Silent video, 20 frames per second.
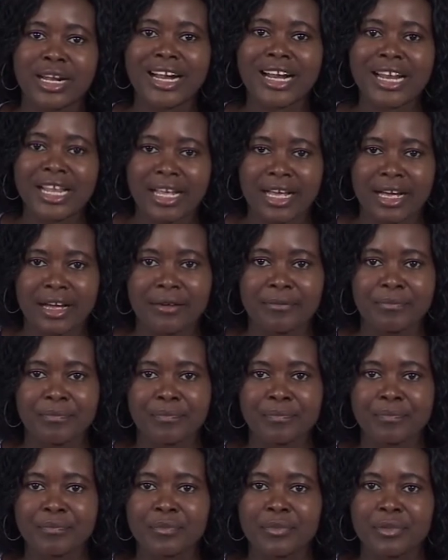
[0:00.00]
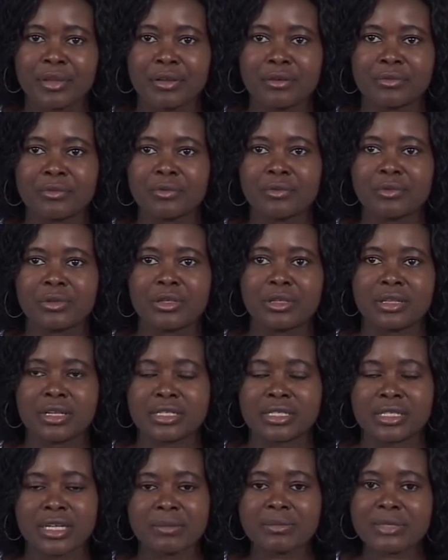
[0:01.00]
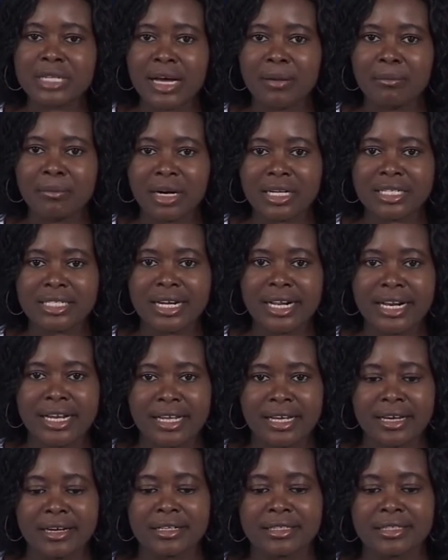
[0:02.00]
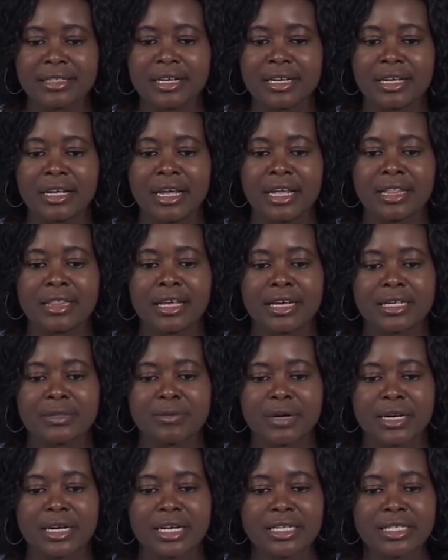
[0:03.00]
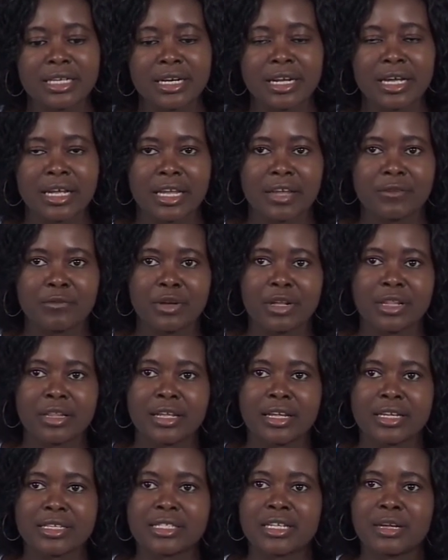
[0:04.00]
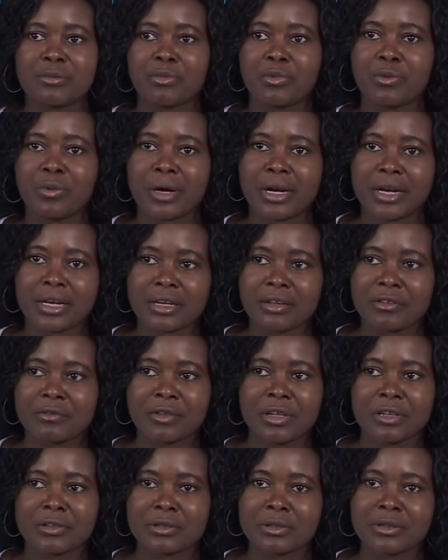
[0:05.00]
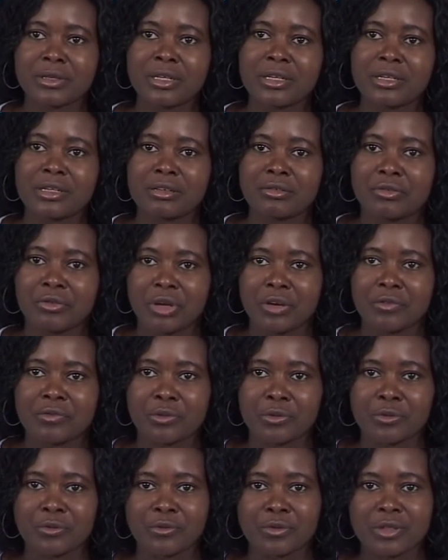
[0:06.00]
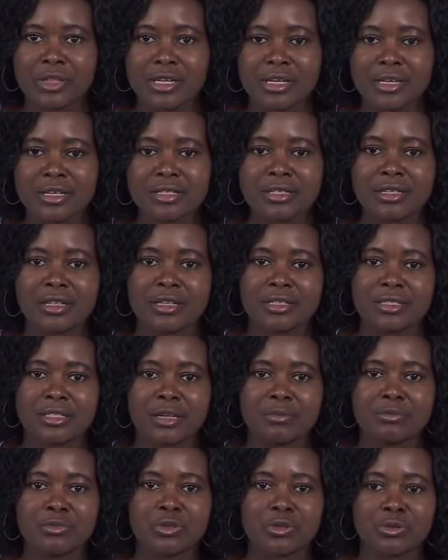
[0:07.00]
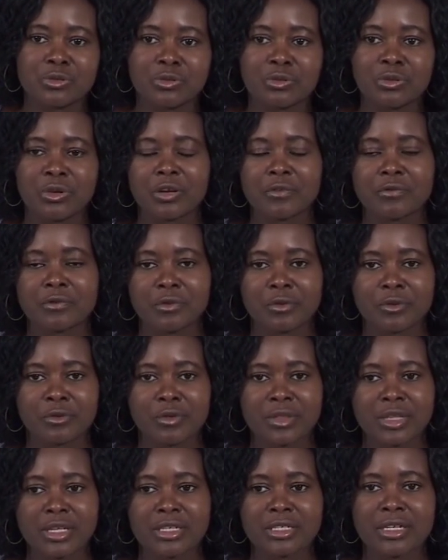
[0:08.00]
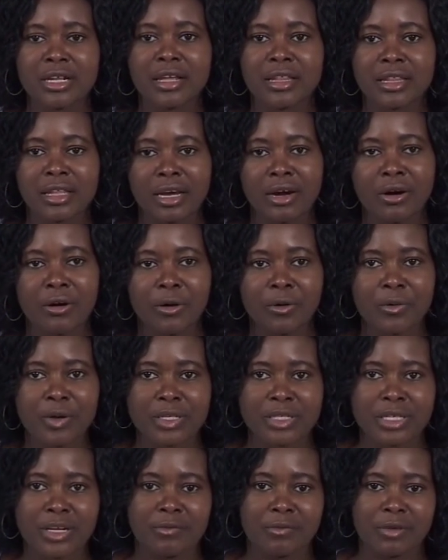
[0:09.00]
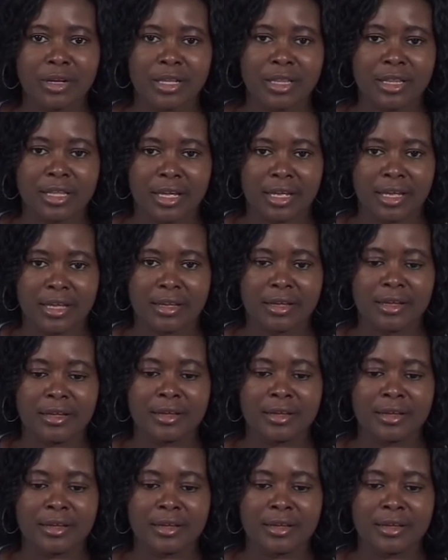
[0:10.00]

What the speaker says: clear. The steps are much clearer, and the explanation are given. The step 1 is you have to do this. Step 2 you have to do this. They are always given there.